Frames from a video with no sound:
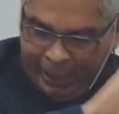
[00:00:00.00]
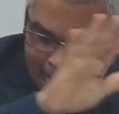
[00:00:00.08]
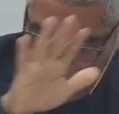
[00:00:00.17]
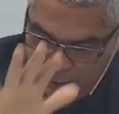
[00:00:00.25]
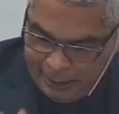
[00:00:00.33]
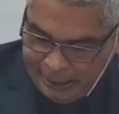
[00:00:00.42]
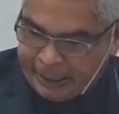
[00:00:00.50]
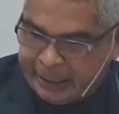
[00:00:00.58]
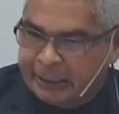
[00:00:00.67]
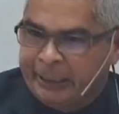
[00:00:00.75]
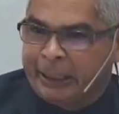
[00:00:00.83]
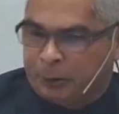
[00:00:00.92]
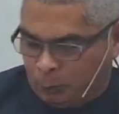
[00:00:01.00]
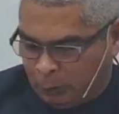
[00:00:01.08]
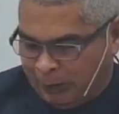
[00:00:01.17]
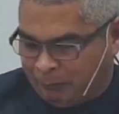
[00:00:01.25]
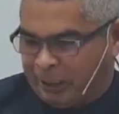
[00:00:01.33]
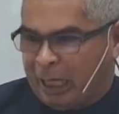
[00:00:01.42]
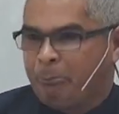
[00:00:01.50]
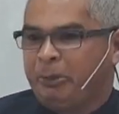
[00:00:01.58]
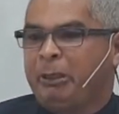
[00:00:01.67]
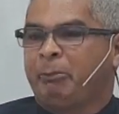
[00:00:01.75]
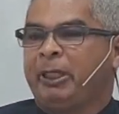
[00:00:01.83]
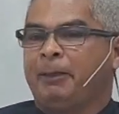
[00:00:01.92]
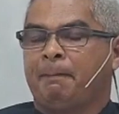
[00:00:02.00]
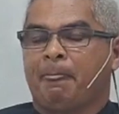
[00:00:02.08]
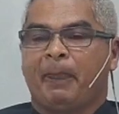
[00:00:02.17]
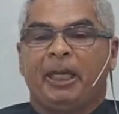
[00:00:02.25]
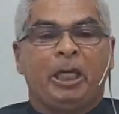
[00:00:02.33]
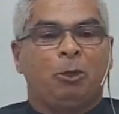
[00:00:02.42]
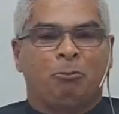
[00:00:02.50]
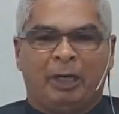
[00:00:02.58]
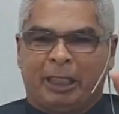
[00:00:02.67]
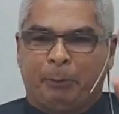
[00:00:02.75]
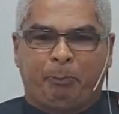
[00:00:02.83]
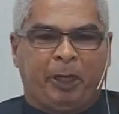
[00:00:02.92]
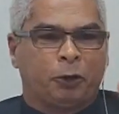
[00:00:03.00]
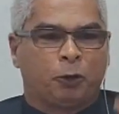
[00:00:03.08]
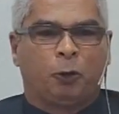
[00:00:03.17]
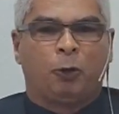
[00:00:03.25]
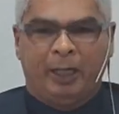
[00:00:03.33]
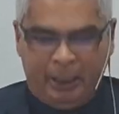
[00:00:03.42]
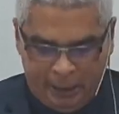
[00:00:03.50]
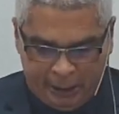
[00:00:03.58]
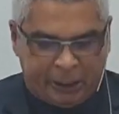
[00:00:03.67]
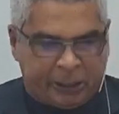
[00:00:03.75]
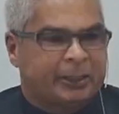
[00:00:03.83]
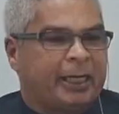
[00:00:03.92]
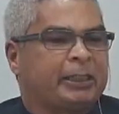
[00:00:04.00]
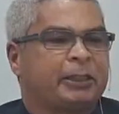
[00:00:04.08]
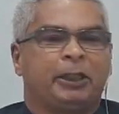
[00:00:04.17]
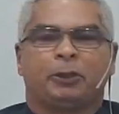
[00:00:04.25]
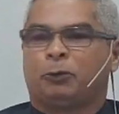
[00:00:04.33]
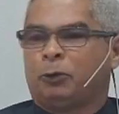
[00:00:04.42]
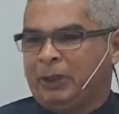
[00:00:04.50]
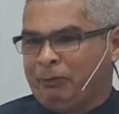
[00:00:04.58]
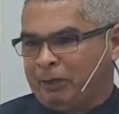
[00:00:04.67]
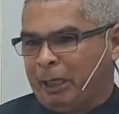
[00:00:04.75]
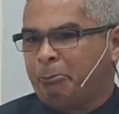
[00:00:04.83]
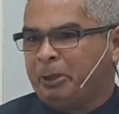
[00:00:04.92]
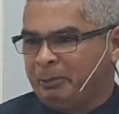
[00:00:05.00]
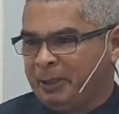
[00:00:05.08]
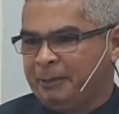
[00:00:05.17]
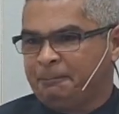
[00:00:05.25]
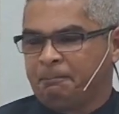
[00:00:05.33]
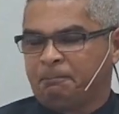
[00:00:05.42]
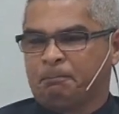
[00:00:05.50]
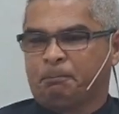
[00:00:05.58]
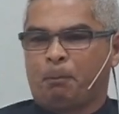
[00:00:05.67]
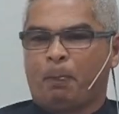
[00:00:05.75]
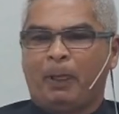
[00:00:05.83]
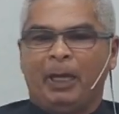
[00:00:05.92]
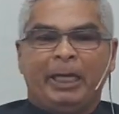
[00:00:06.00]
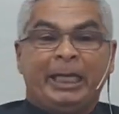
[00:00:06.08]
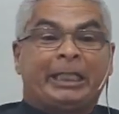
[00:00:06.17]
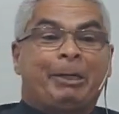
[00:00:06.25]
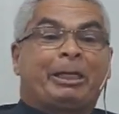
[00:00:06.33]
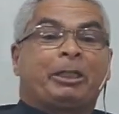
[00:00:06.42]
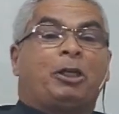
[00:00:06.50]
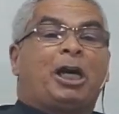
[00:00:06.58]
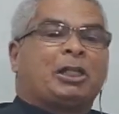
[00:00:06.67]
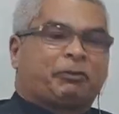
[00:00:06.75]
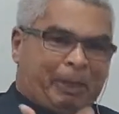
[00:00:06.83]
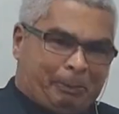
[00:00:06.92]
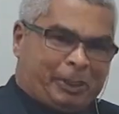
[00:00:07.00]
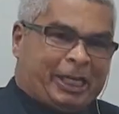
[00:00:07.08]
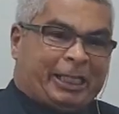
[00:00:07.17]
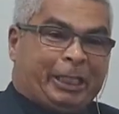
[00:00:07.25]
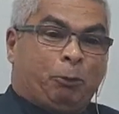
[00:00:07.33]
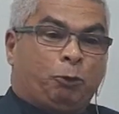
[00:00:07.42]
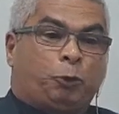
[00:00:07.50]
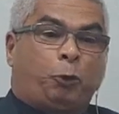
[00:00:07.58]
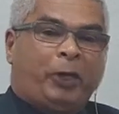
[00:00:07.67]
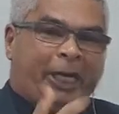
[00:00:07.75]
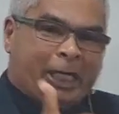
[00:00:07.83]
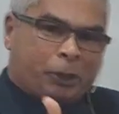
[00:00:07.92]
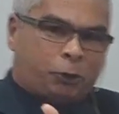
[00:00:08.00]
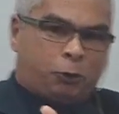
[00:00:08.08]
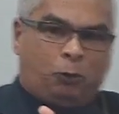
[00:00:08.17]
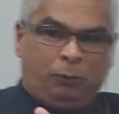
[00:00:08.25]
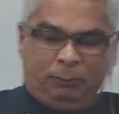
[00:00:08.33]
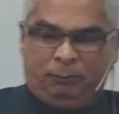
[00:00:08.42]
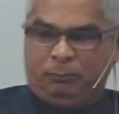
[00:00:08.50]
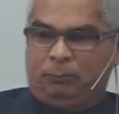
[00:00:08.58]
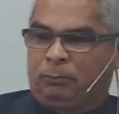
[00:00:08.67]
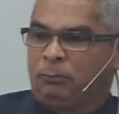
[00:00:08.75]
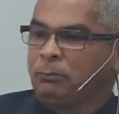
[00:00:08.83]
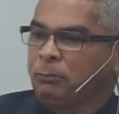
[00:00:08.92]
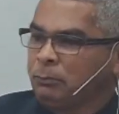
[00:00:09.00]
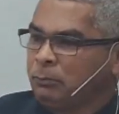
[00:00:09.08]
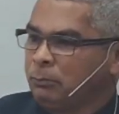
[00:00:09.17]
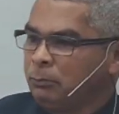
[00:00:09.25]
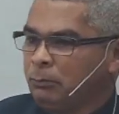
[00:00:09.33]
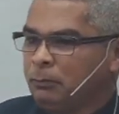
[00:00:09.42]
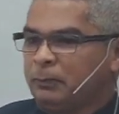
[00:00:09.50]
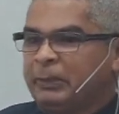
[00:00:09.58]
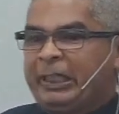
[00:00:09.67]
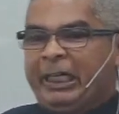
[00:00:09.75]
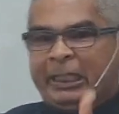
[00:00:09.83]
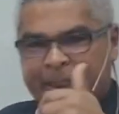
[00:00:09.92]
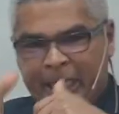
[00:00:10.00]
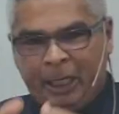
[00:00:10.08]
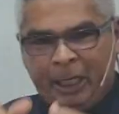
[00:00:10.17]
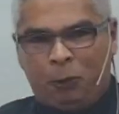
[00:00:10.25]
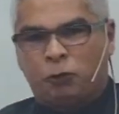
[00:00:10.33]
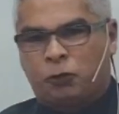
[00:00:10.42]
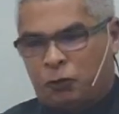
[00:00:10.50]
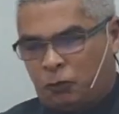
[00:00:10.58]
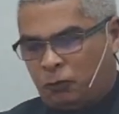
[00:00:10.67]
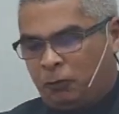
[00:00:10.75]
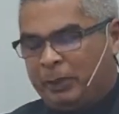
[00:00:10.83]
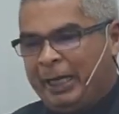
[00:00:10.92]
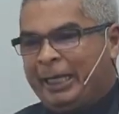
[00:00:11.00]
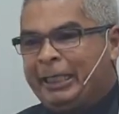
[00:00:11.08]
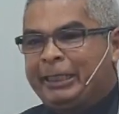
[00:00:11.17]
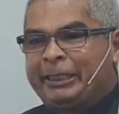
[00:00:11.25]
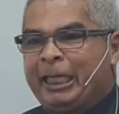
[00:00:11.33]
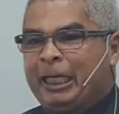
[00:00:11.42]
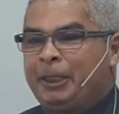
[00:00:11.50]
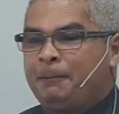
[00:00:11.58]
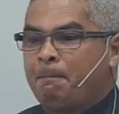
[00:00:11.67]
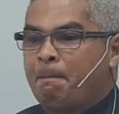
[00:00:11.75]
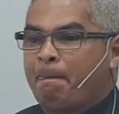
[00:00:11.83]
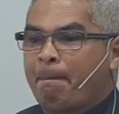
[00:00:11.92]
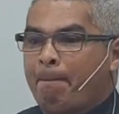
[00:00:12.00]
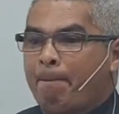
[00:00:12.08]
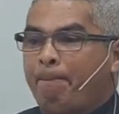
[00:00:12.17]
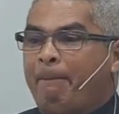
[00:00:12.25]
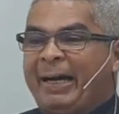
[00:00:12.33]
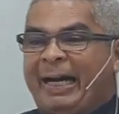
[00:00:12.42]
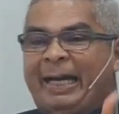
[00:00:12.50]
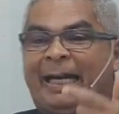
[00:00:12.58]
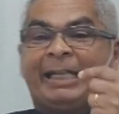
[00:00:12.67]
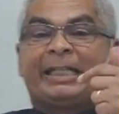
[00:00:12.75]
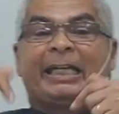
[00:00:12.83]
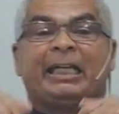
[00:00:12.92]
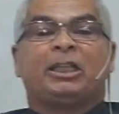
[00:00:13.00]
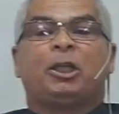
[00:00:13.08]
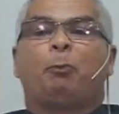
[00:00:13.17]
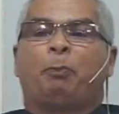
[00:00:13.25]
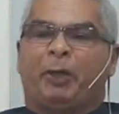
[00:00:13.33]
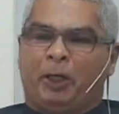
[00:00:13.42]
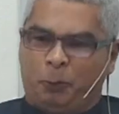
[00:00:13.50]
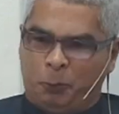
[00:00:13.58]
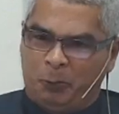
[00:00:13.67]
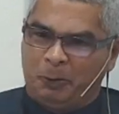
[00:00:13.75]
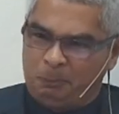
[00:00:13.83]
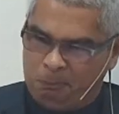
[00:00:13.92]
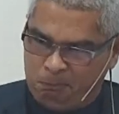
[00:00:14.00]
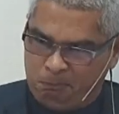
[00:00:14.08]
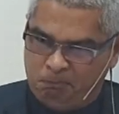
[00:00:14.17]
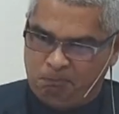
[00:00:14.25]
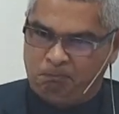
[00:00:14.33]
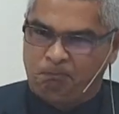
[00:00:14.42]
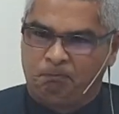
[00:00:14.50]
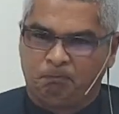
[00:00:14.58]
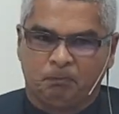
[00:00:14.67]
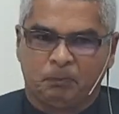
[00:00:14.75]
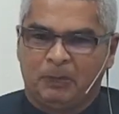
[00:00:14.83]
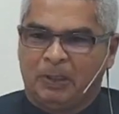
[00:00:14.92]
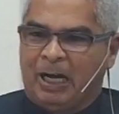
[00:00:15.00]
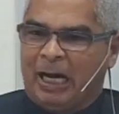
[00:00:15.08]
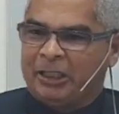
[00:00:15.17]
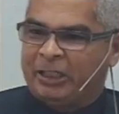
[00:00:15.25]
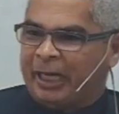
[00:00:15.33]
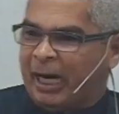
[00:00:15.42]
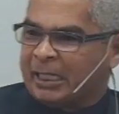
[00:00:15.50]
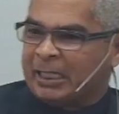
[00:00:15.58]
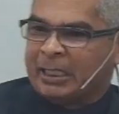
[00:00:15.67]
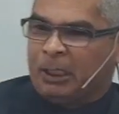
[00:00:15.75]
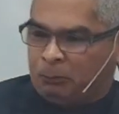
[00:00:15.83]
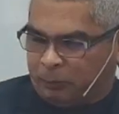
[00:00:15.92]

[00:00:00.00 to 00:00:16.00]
one that stopped being written in the book of life, and one that forgives that is registered in the book of life, uh, in the in the Bible. So we see a judgment that God has over the ones who do not forgive.